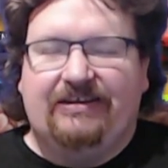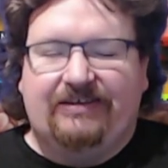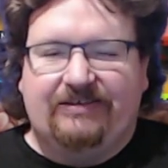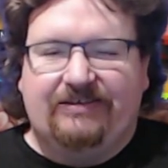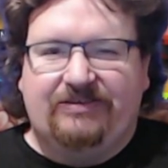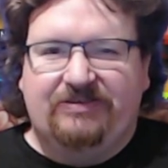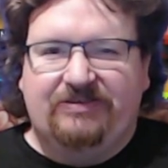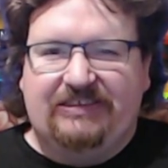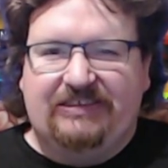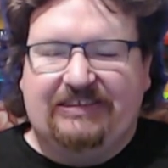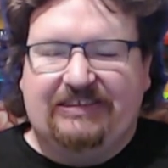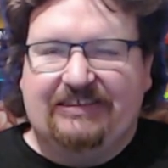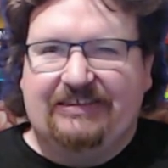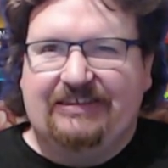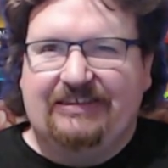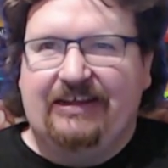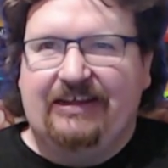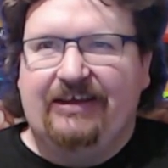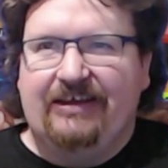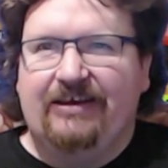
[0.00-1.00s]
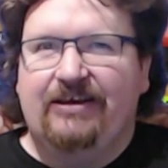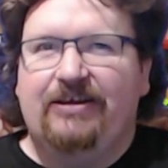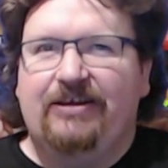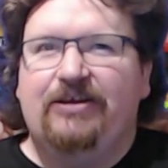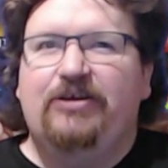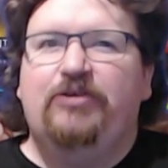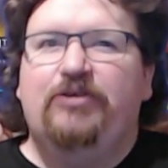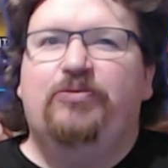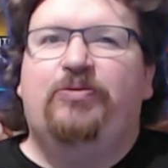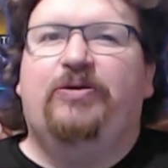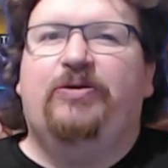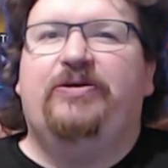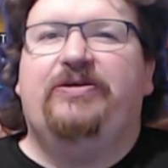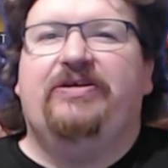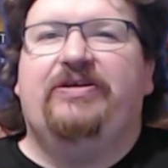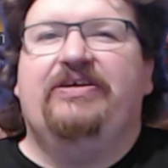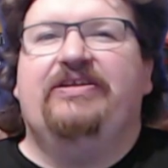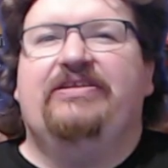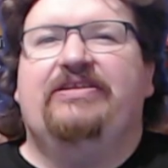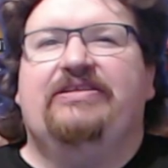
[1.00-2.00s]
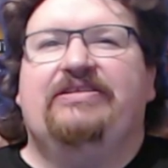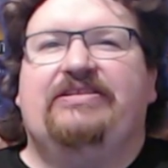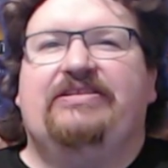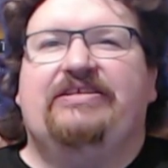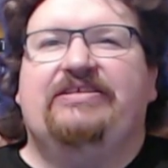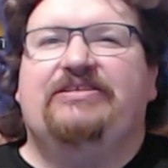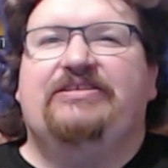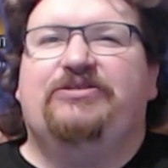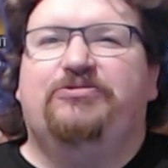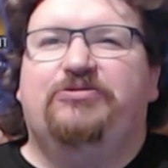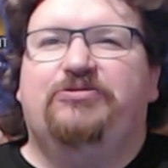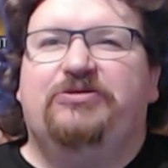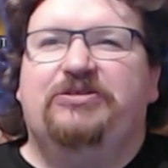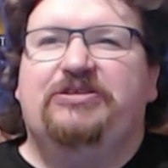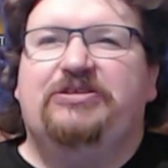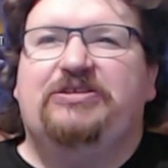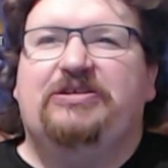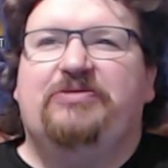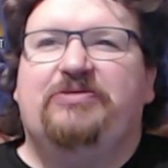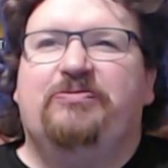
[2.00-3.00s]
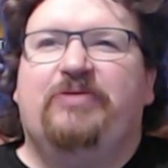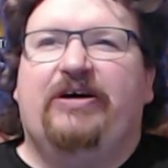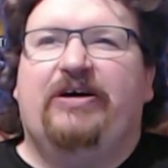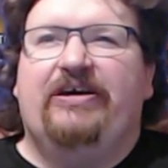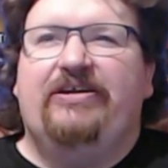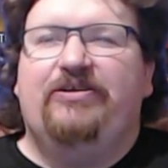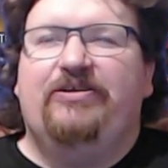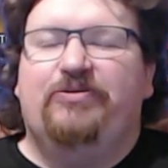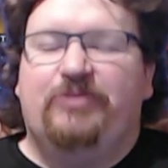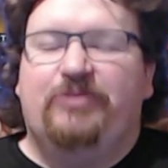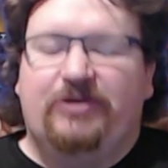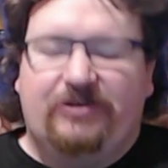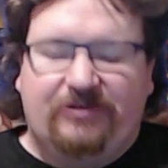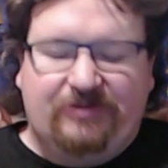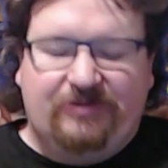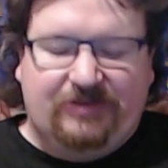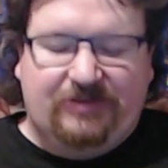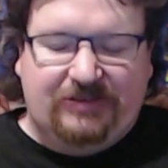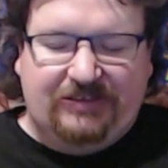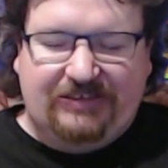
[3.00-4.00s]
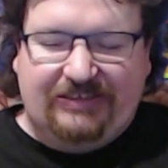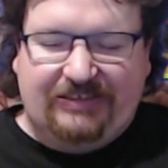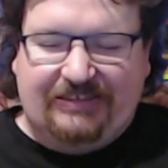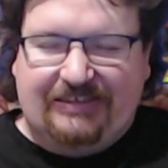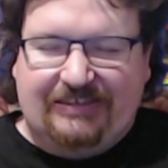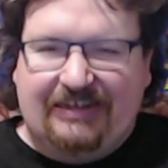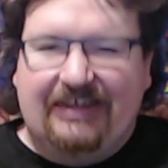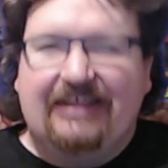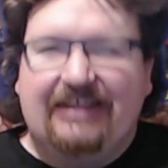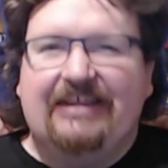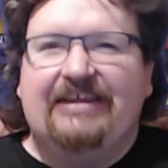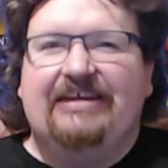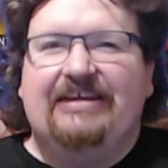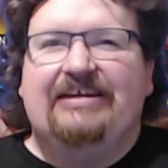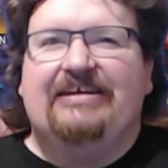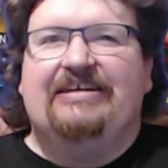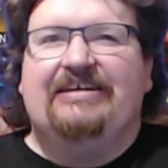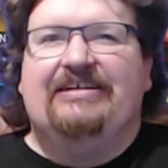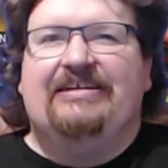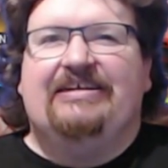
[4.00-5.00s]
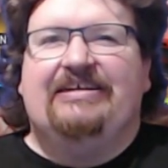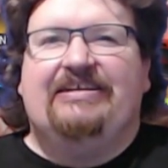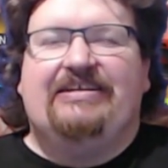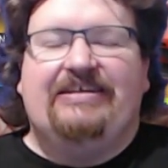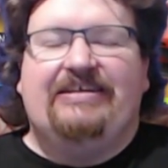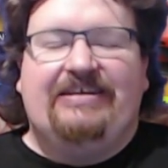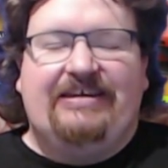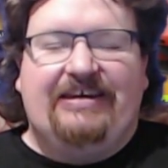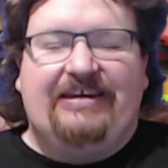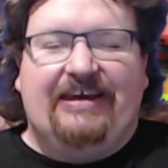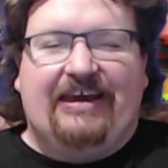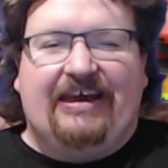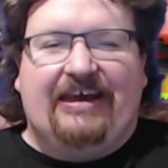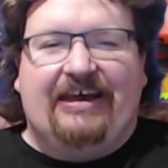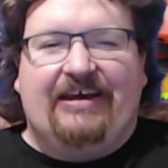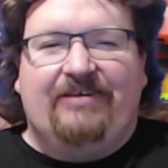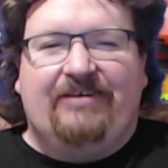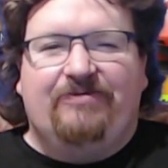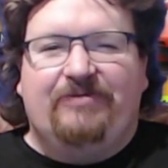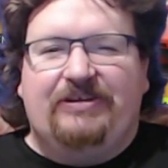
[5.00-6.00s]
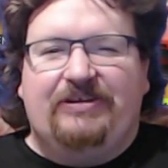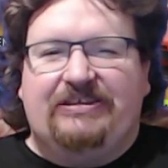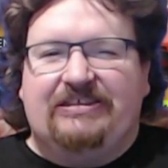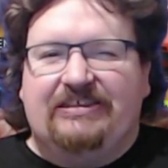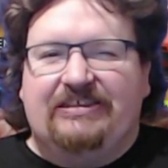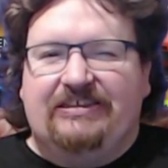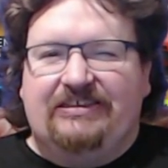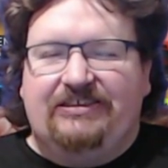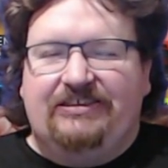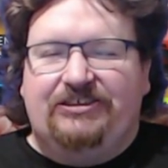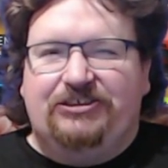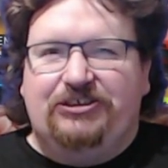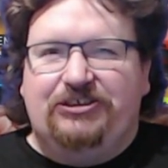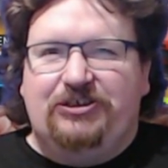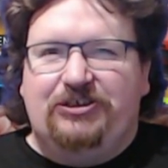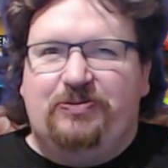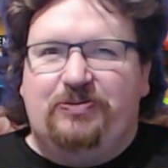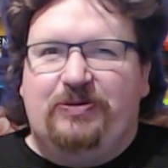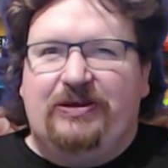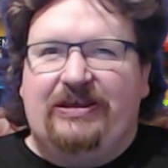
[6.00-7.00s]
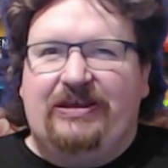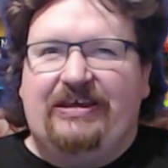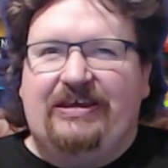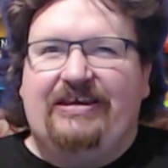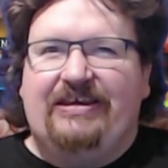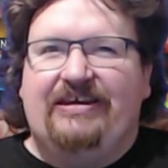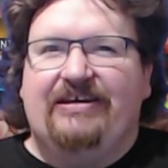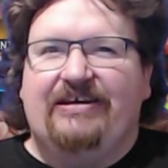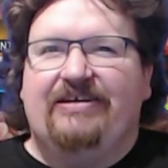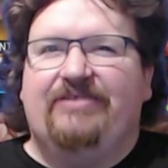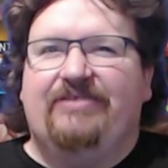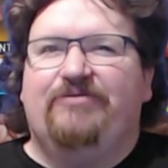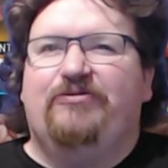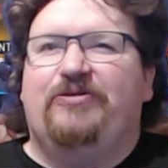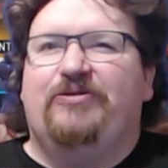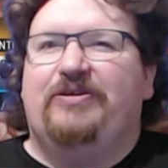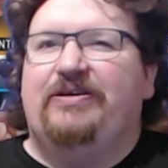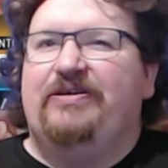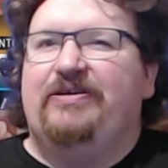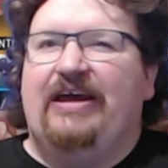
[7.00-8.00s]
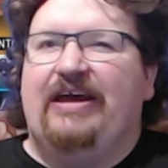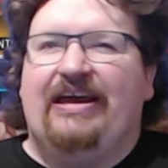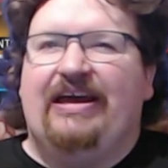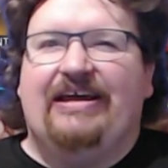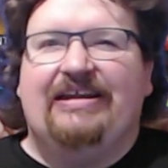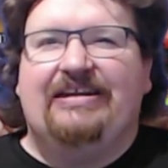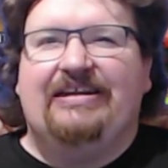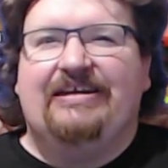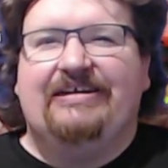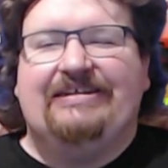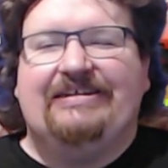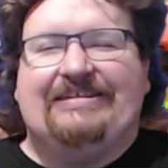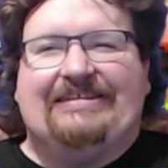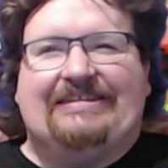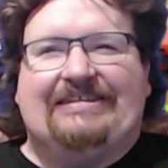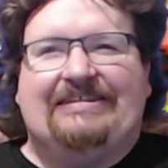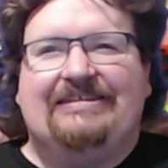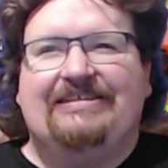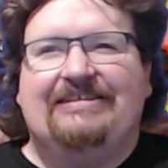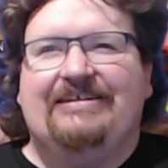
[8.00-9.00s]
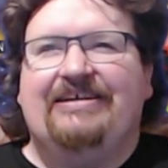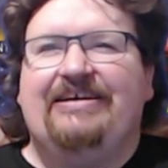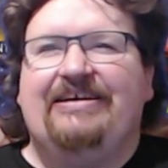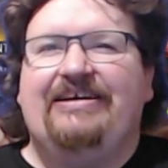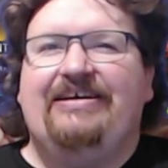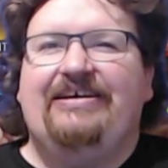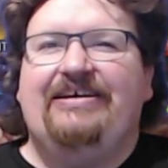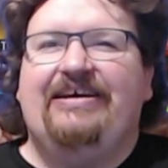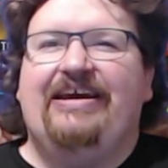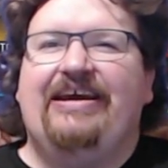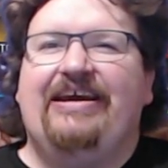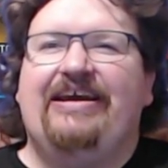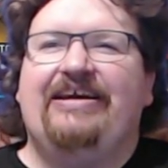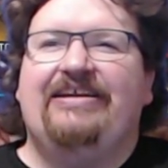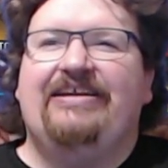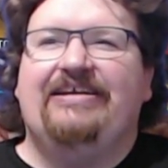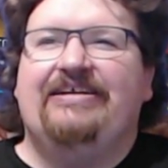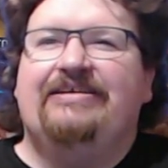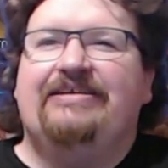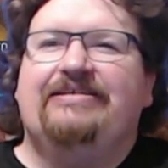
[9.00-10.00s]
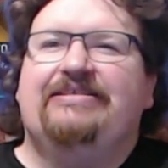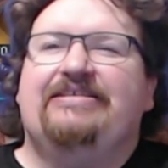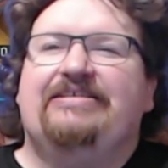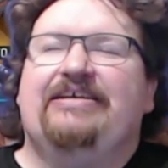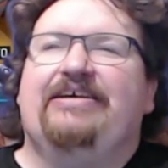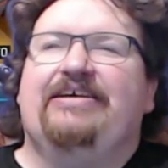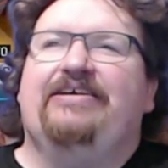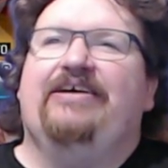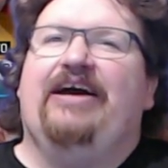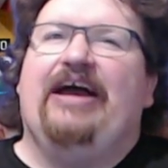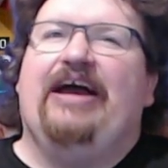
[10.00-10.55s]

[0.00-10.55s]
a lot recently, but this was my number 200, the recent GP one, and like, it is